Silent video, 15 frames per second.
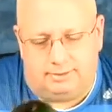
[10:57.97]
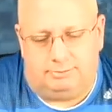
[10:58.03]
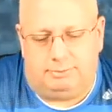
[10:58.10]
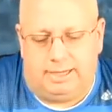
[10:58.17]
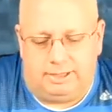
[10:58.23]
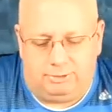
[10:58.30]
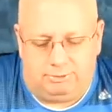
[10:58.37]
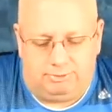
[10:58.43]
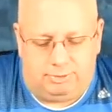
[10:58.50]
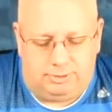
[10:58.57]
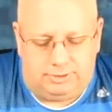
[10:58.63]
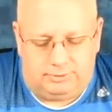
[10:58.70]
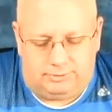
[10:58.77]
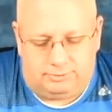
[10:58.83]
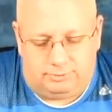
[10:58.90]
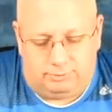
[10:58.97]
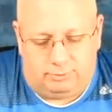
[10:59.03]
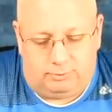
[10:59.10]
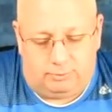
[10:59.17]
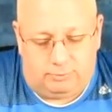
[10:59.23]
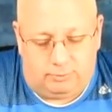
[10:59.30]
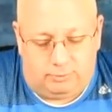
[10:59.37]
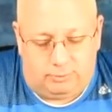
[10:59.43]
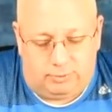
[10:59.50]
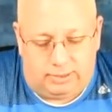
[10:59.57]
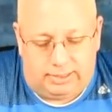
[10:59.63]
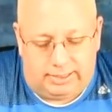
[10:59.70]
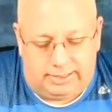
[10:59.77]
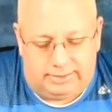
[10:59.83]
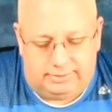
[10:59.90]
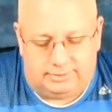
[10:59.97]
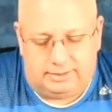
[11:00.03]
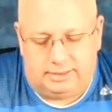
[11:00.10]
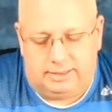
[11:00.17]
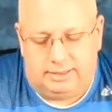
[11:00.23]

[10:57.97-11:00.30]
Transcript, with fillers: It's manual focus, right?